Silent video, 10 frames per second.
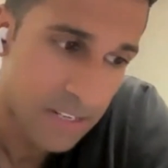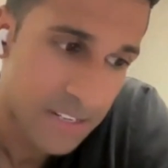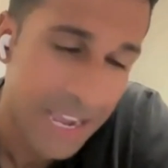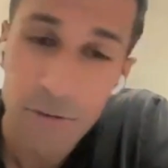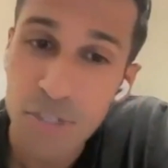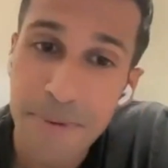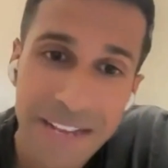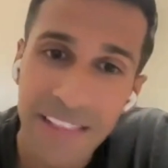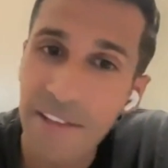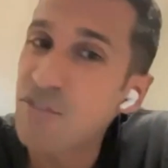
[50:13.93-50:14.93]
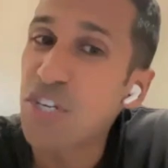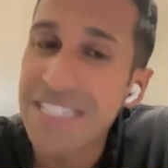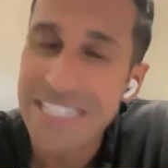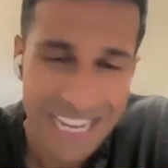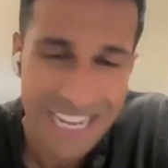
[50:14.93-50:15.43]
the
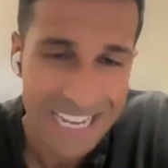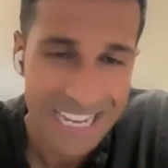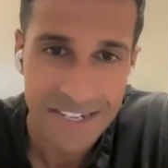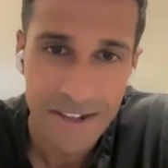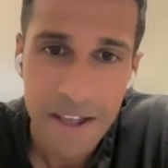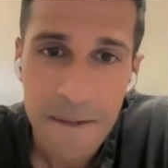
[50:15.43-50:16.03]
Gauzabek-Levchin test.